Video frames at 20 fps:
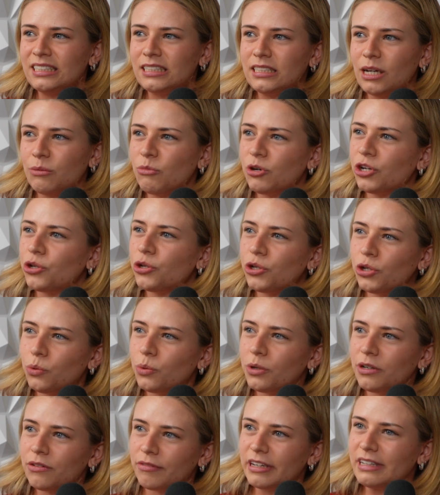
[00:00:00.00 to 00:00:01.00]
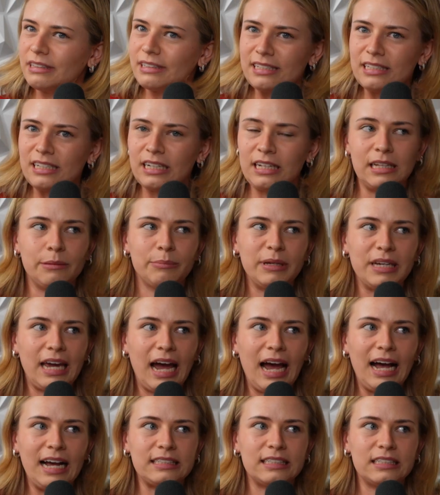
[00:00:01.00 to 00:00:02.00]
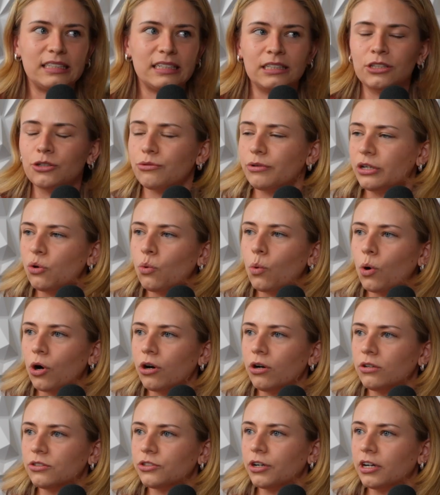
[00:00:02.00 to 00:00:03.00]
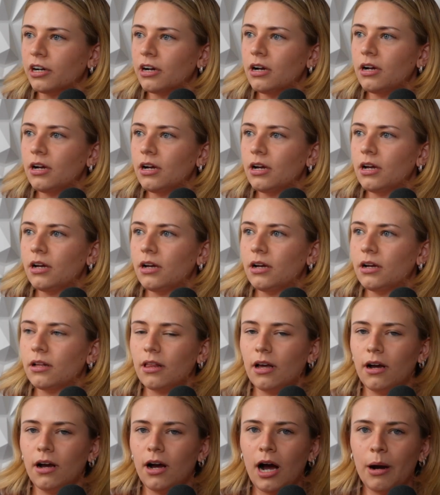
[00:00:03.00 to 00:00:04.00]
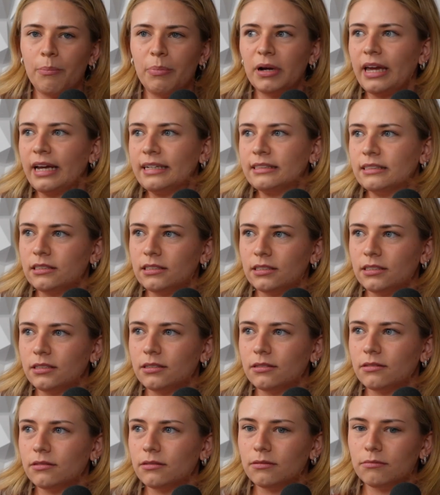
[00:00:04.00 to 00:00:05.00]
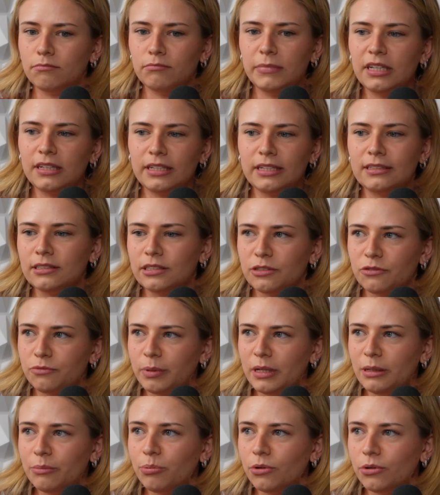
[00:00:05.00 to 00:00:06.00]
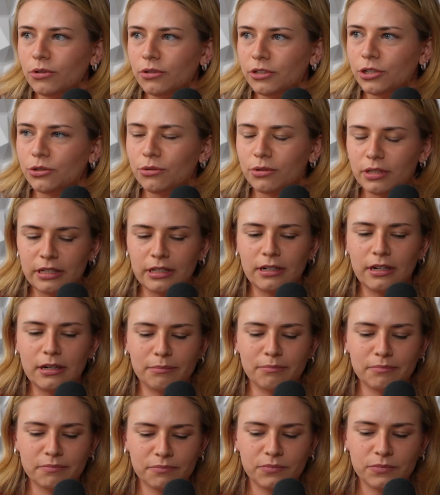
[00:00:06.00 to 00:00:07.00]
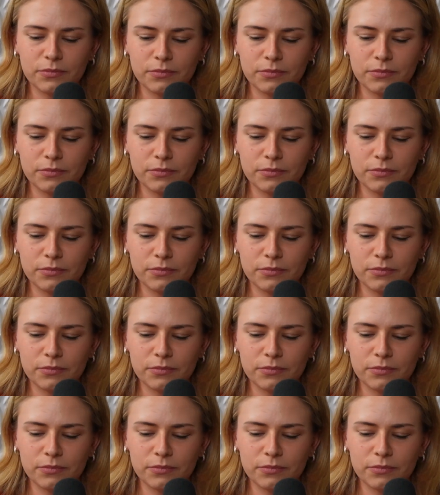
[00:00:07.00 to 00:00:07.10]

someone who you wouldn't realistically be cast in the real world or up against millions of people. You can,